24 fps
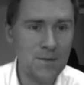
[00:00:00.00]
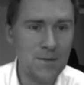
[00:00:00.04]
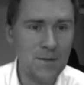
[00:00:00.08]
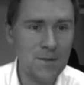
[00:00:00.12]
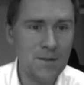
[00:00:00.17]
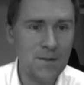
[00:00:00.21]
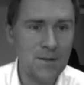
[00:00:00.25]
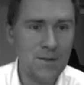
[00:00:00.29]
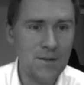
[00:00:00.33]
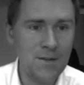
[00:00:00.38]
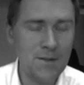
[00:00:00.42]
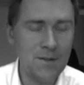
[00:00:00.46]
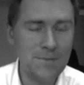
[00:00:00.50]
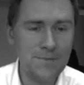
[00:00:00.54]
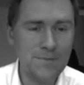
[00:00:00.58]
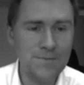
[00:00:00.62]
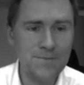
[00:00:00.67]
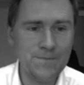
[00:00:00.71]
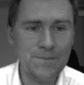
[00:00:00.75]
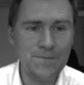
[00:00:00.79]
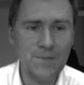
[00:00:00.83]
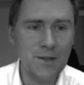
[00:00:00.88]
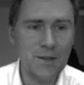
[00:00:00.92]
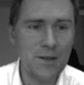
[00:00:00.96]

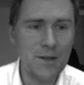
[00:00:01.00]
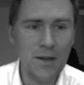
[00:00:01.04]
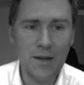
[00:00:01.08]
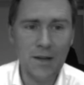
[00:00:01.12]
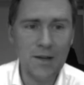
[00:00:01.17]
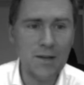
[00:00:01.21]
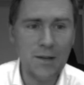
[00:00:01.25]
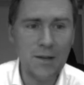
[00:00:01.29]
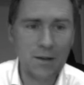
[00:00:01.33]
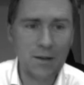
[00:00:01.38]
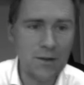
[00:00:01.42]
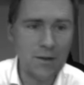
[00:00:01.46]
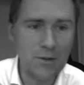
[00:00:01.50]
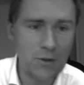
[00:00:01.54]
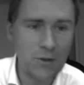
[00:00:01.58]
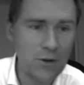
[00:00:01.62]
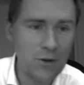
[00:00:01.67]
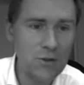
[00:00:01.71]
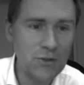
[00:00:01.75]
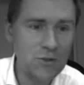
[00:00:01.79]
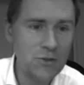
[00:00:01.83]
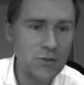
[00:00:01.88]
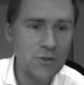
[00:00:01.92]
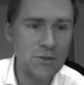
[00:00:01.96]
And I
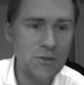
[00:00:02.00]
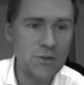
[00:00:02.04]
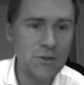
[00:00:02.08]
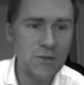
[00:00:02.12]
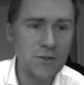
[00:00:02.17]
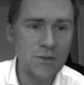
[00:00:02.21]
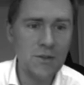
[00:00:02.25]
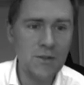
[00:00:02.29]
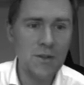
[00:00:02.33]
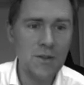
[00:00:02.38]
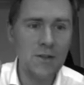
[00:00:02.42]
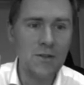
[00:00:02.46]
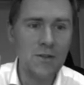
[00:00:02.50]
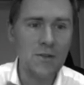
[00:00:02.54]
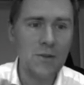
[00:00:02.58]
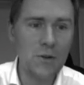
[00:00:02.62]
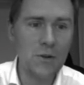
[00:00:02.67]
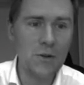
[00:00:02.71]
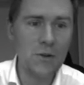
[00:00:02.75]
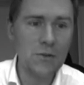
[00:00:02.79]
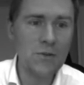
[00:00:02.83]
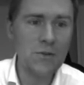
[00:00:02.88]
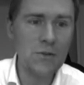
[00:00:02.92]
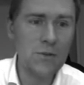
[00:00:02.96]
encourage you to
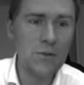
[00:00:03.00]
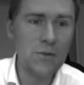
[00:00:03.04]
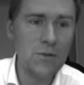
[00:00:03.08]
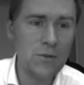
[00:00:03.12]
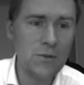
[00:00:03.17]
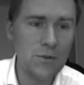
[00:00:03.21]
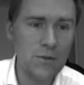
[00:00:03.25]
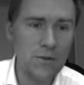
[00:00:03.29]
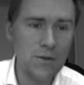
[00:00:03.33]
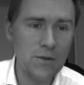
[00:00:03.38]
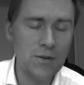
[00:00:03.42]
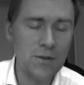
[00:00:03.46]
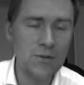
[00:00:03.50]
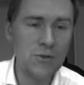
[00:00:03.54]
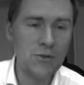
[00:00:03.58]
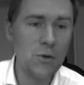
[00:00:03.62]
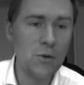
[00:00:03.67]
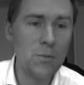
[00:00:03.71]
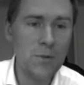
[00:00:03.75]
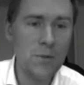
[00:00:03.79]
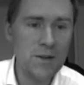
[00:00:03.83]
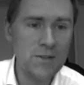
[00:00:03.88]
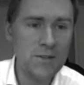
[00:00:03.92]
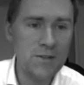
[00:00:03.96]
go to
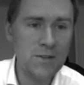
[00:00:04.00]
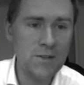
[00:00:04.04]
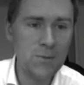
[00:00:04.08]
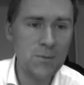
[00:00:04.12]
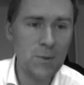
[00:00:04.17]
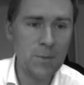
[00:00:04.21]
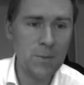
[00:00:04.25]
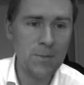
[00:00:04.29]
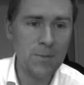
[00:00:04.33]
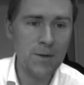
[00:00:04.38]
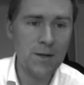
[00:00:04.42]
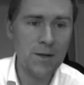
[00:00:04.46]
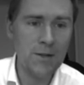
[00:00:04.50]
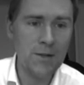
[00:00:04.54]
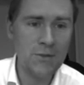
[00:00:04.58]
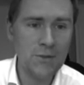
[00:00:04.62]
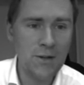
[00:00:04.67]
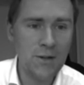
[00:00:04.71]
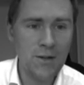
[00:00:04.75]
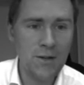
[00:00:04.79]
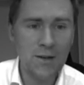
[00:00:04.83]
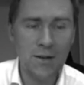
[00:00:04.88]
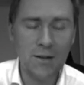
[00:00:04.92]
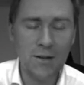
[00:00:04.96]
Joan Bresnan's webpage
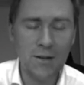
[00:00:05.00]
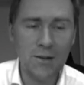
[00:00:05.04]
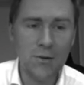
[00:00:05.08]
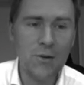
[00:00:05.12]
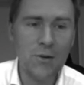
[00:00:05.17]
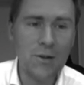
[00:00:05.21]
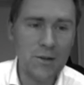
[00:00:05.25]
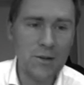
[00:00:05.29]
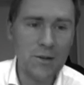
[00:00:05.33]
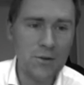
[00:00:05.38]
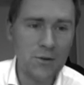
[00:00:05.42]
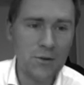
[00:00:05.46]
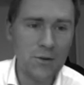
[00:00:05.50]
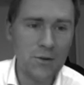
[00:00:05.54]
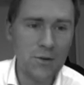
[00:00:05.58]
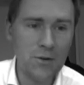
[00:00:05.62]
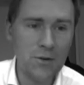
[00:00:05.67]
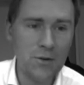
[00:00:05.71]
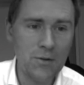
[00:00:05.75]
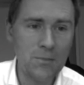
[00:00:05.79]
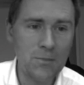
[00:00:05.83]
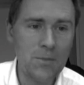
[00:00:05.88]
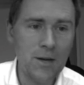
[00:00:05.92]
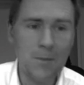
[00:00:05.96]
and look at
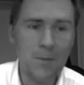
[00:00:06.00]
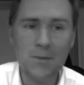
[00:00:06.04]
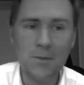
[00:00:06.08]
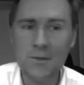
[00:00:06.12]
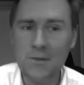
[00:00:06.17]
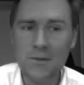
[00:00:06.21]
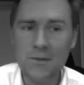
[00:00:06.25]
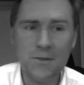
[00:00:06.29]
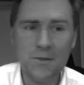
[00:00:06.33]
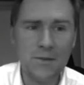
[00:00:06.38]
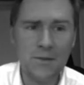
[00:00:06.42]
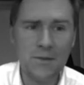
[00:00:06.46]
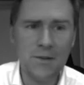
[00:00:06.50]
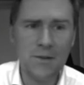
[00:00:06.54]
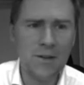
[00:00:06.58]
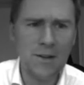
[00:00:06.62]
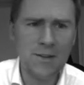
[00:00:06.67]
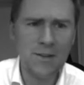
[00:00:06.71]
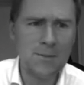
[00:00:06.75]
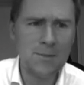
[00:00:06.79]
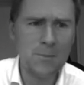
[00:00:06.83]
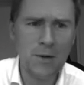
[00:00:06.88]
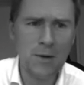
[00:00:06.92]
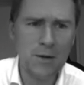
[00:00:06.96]
her papers
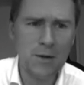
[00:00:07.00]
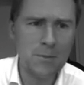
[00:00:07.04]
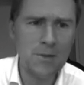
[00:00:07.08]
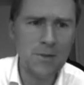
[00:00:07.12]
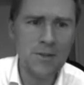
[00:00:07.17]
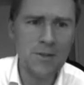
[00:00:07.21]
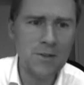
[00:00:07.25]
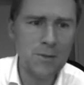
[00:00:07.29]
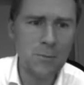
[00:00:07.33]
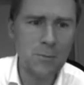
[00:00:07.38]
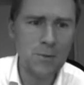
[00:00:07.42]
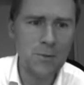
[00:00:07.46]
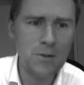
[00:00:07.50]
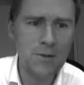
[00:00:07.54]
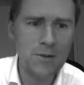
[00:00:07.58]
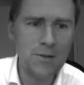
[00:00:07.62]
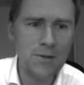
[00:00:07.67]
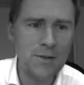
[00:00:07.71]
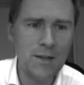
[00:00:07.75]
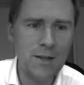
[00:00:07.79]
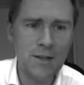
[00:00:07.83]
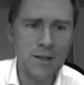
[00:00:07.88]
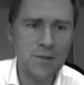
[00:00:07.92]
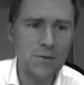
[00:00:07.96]
experimenting with the
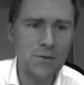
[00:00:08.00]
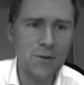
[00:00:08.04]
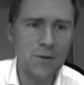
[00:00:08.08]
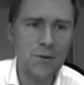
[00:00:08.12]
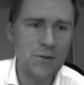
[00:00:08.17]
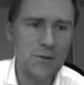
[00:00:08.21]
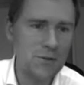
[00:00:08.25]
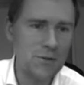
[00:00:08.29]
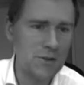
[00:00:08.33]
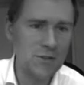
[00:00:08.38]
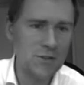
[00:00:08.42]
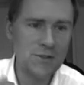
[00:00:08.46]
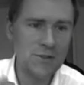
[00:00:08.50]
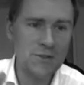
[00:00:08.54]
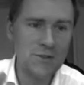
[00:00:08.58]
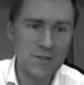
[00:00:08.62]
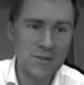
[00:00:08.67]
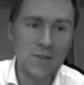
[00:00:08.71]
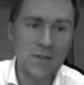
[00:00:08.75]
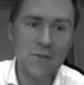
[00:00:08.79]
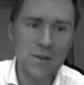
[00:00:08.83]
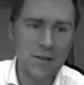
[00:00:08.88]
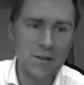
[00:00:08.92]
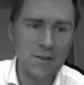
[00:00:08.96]
dative alternation,
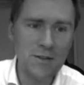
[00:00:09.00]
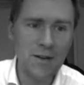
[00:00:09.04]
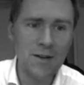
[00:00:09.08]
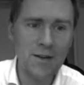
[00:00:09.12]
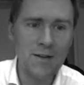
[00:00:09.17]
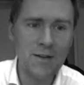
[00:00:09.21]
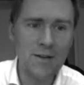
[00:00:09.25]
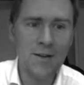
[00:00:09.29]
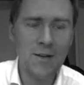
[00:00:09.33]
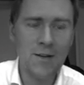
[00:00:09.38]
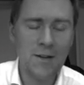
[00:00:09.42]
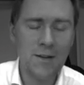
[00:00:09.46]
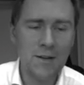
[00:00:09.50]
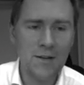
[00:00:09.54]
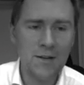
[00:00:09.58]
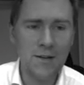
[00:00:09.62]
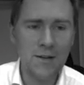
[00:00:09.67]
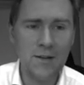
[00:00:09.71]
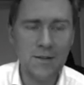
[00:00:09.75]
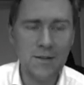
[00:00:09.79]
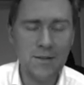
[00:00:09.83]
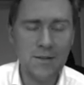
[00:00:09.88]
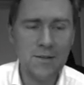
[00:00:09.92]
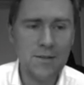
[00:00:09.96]
stuff like that.
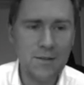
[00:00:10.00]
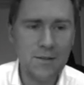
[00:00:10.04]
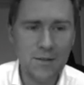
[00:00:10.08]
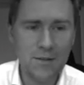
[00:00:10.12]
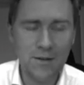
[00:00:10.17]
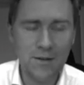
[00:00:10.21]
It's